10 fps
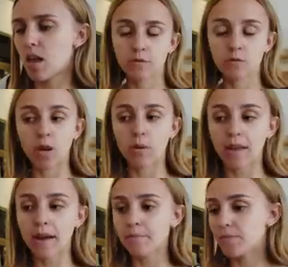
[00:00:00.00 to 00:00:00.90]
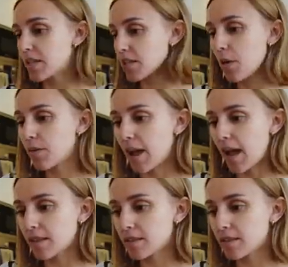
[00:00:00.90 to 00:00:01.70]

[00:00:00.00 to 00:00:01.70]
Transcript: Should we go with that? Let's go with that.